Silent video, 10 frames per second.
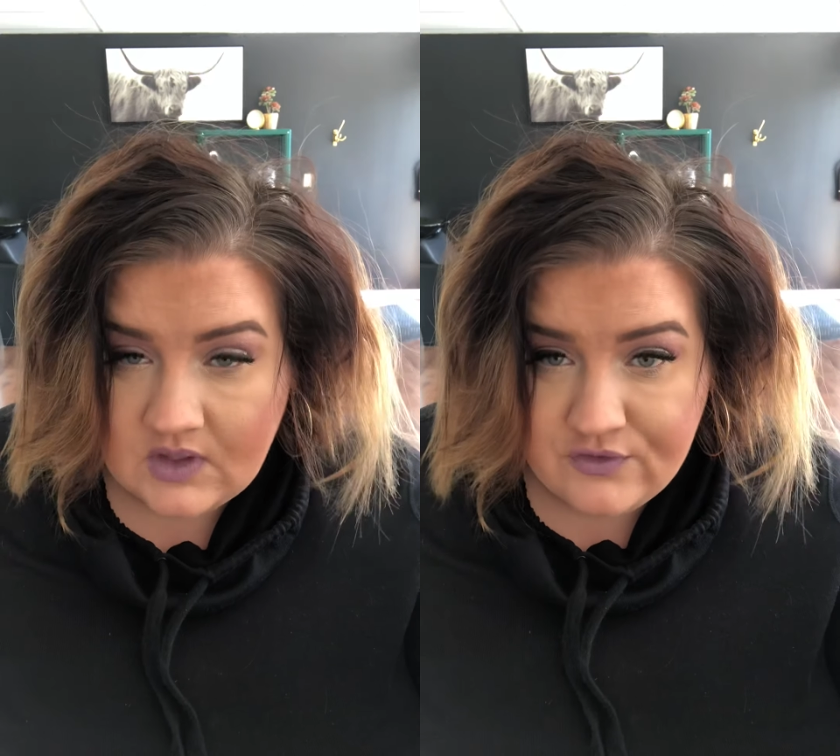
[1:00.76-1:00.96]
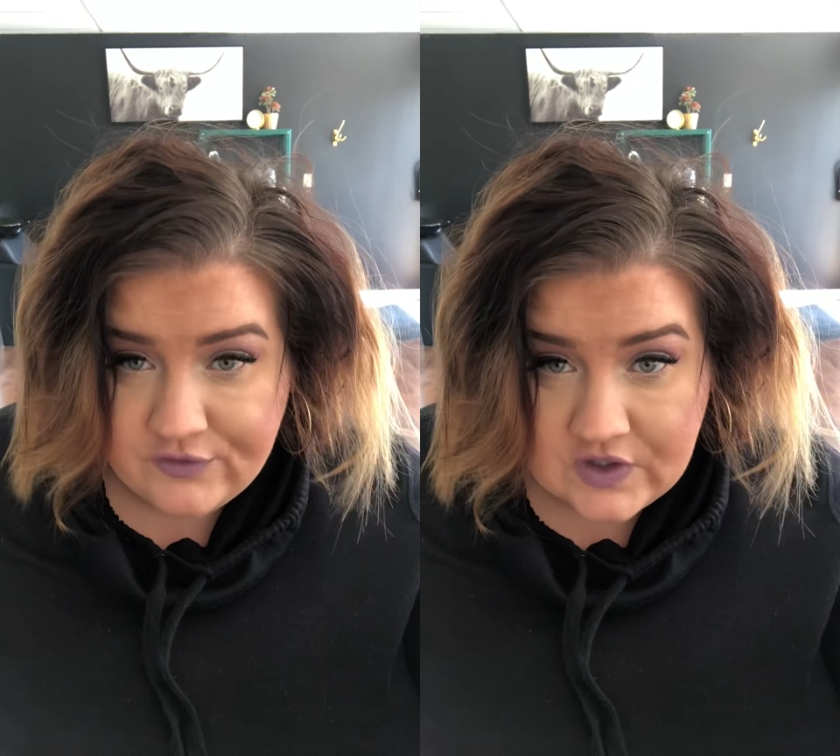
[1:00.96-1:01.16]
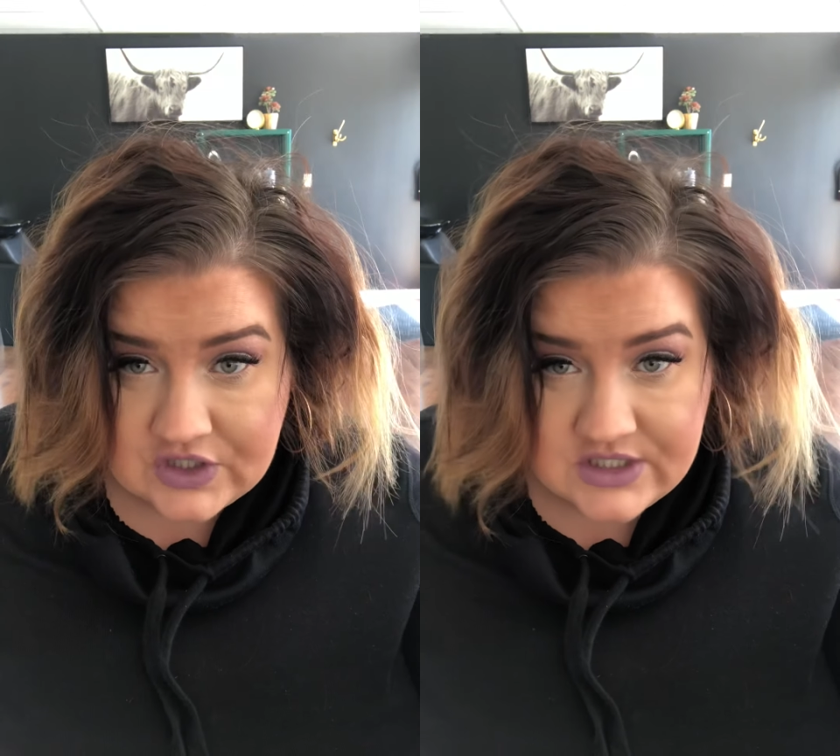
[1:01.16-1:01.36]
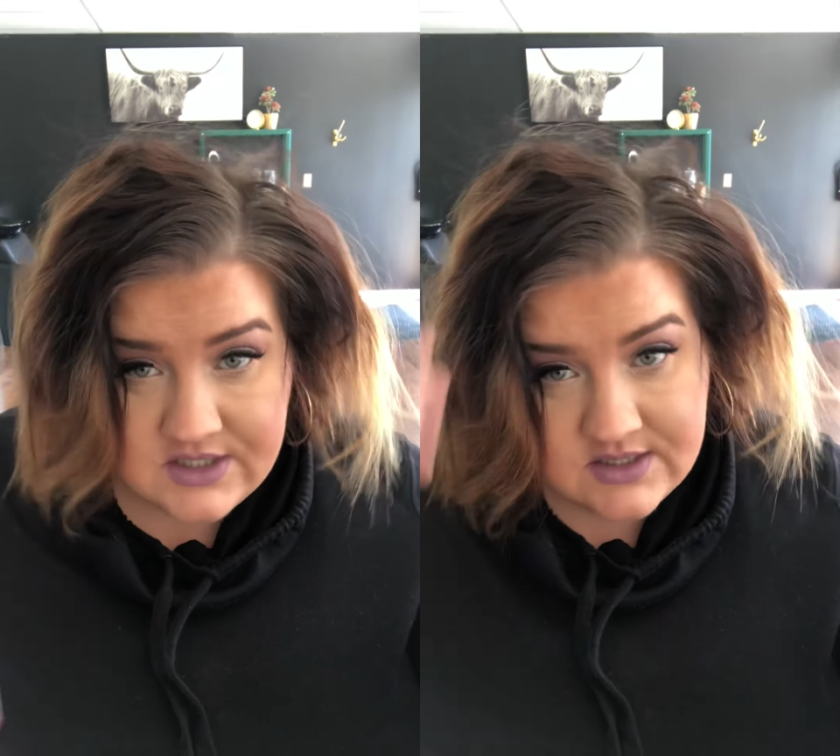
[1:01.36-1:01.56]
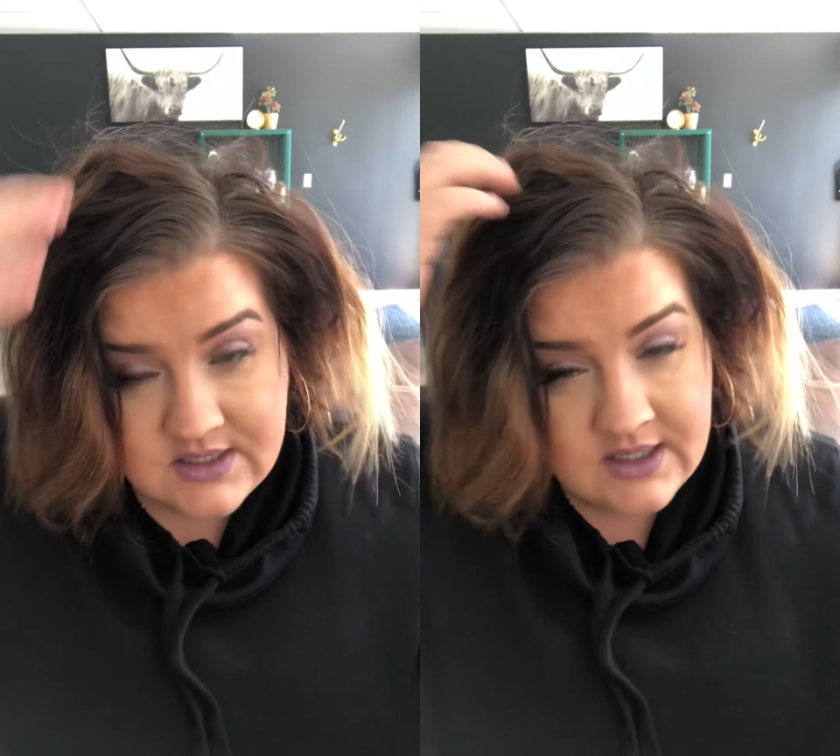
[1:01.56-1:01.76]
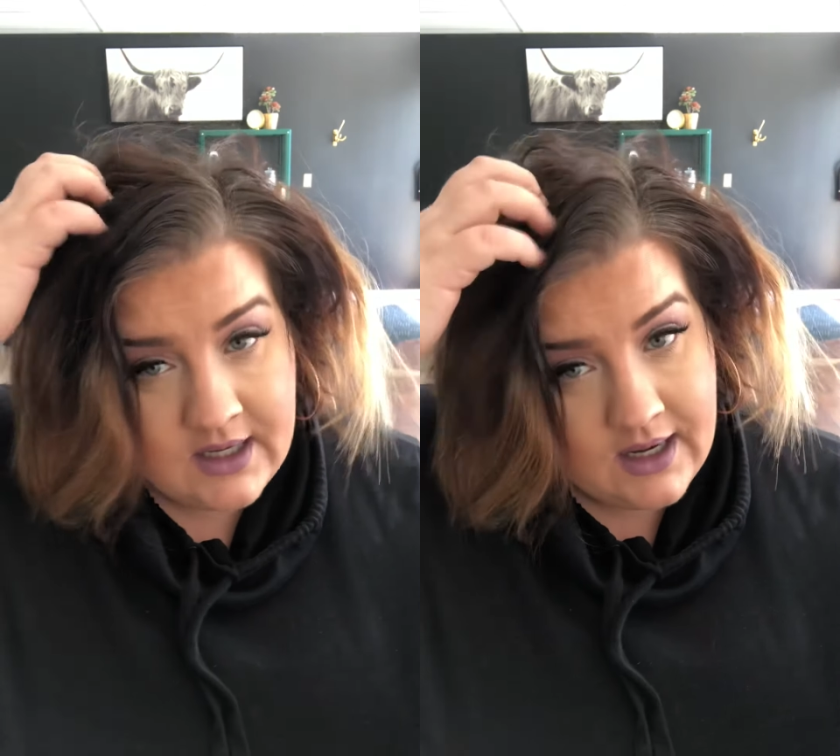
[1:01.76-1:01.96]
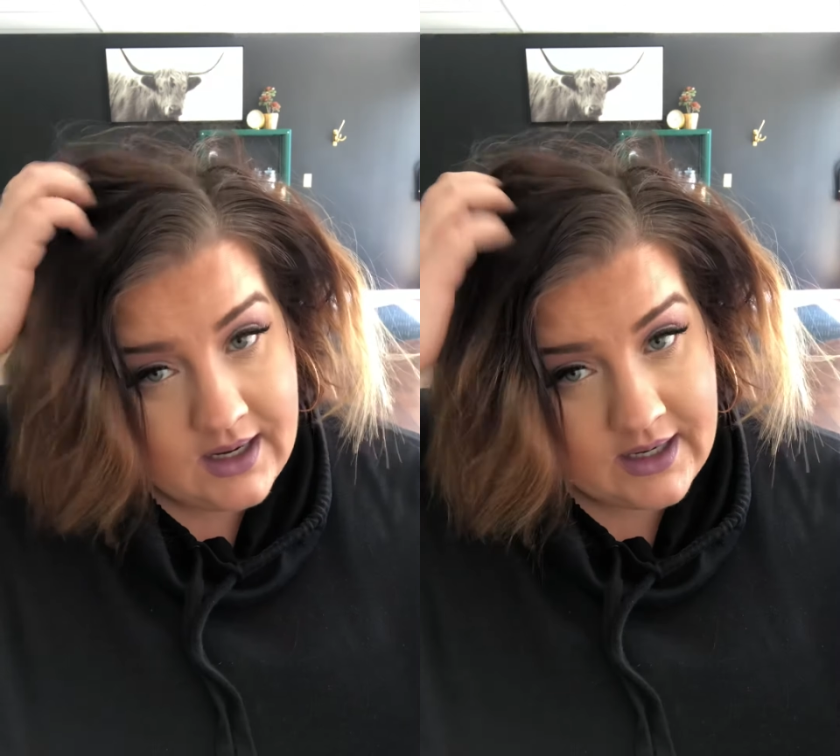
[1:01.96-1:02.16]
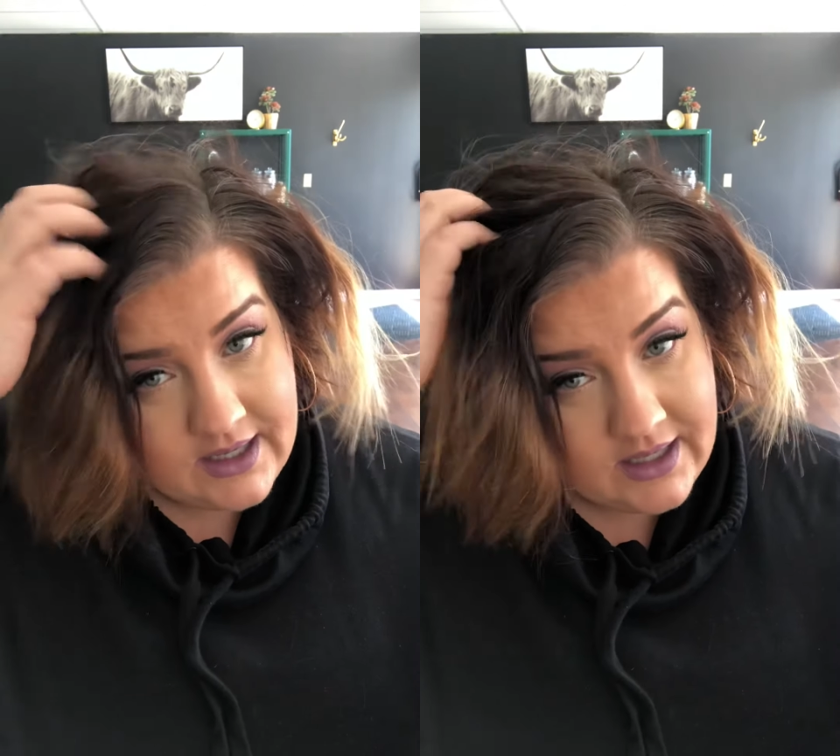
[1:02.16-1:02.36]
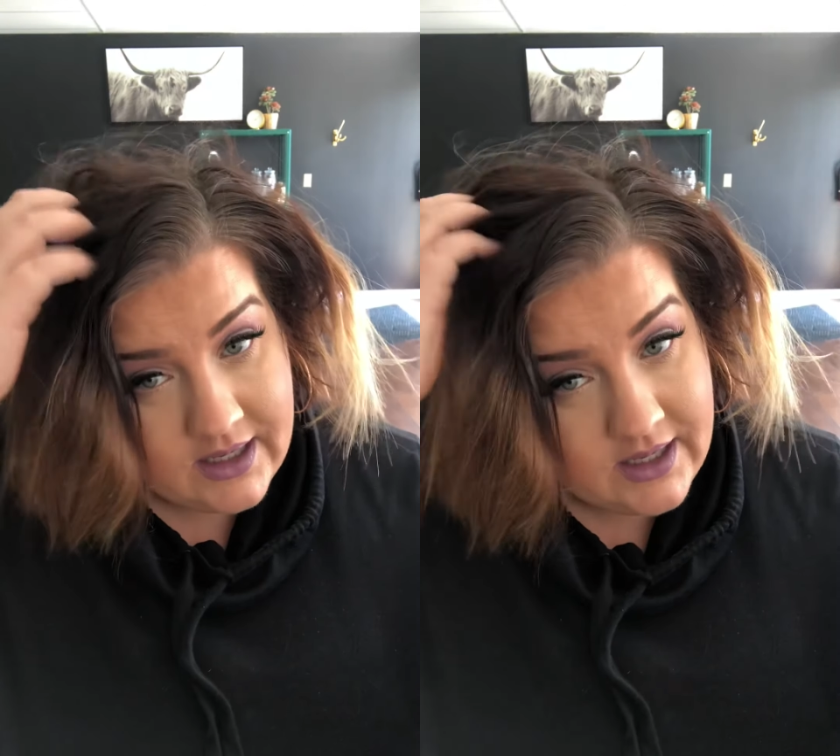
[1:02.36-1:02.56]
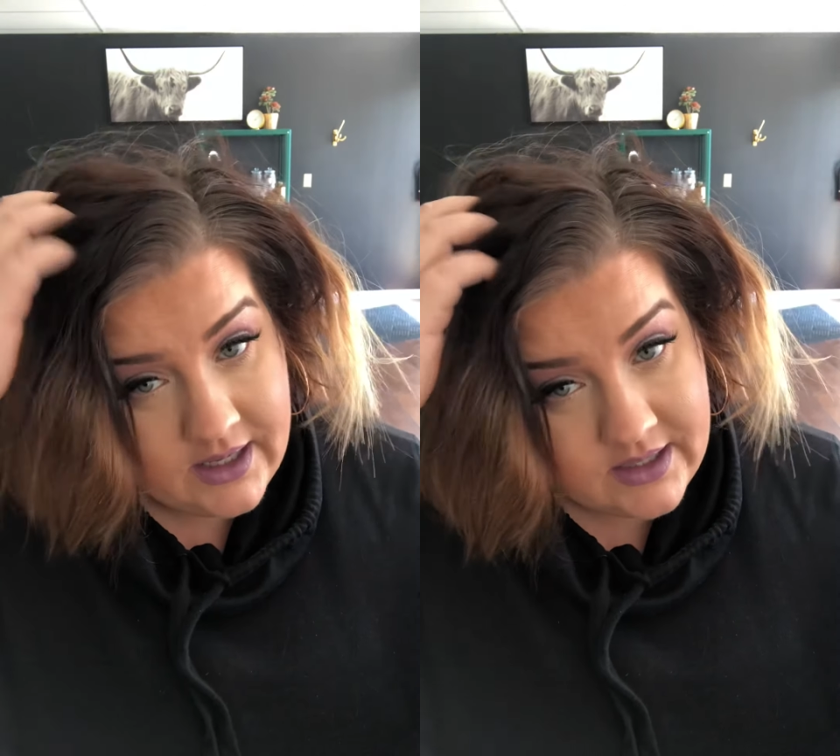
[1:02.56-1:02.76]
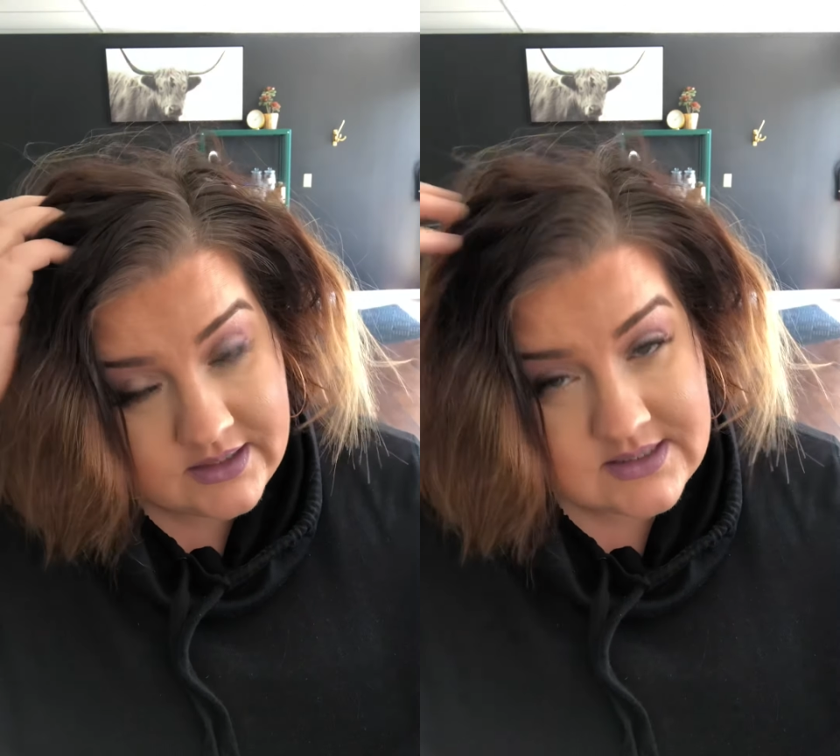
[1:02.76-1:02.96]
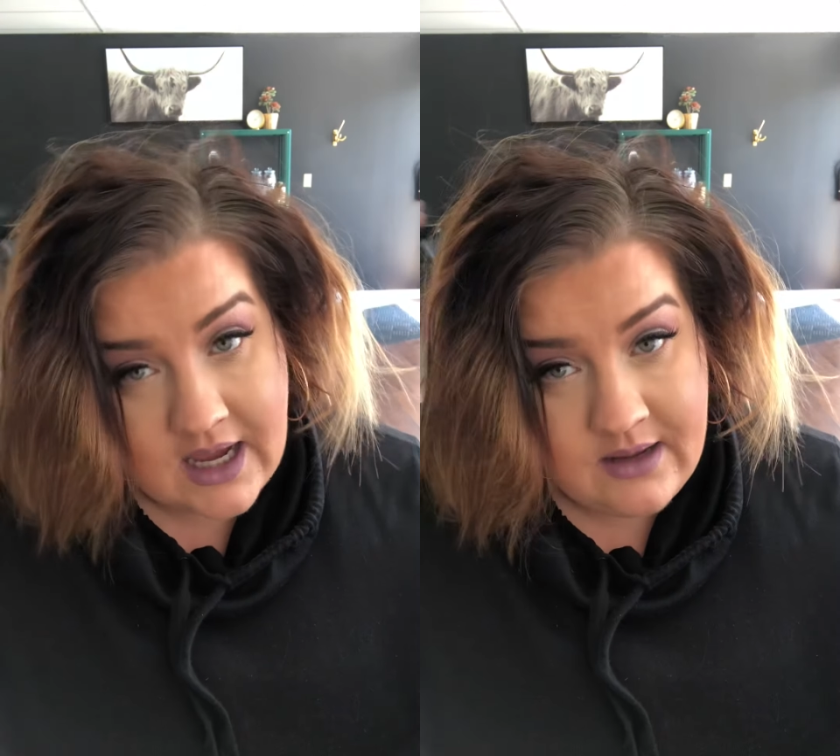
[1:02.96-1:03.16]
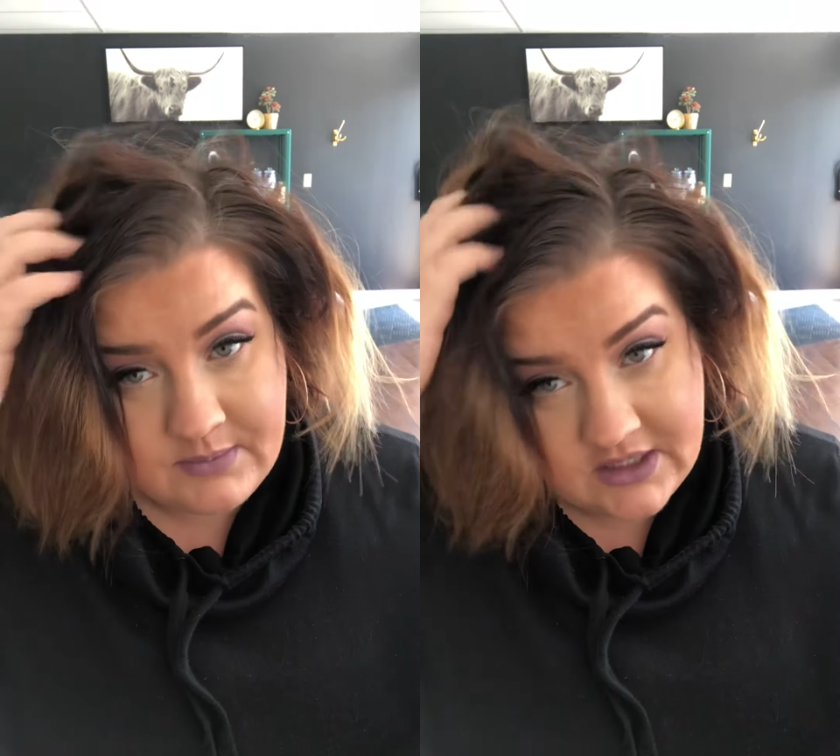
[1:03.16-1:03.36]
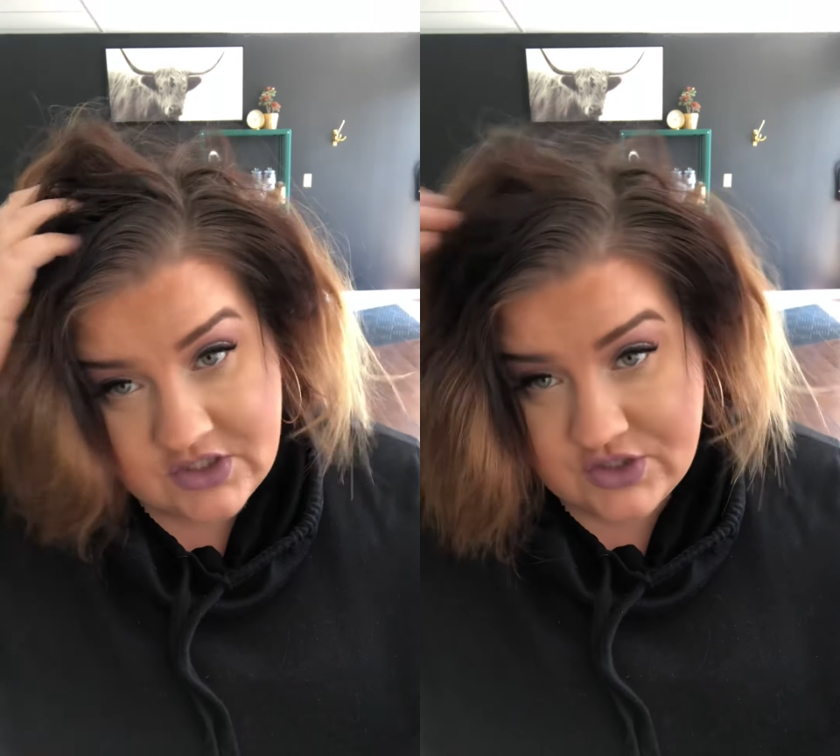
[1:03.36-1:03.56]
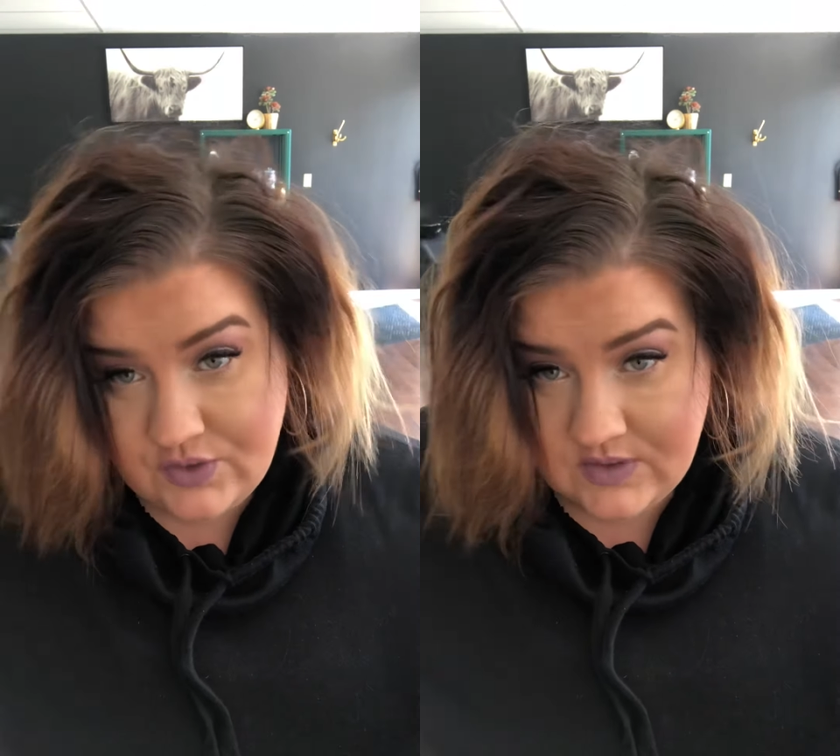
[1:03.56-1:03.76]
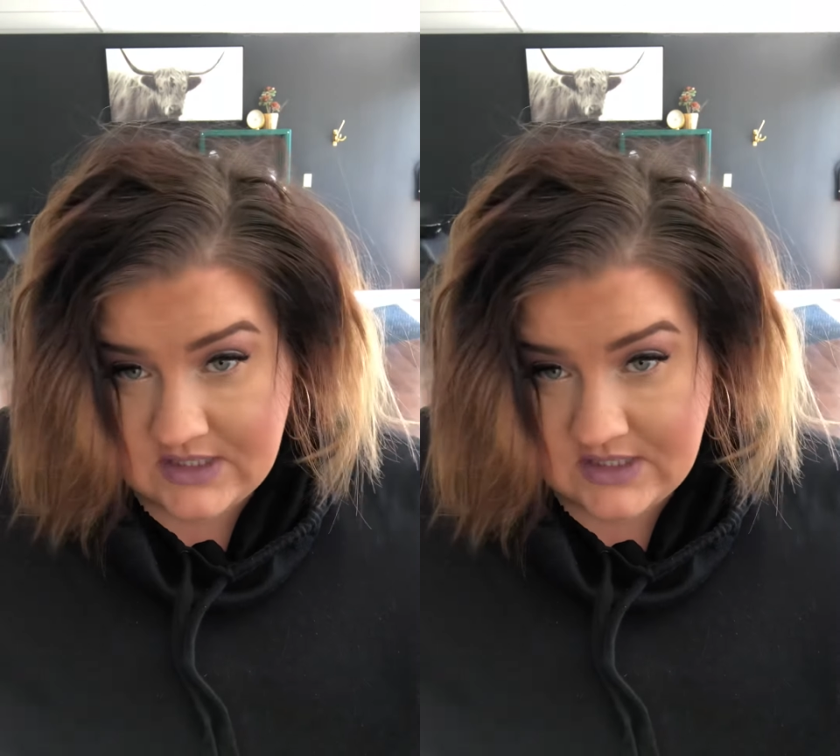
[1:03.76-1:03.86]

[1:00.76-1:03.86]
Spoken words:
first, and I'm gonna just do the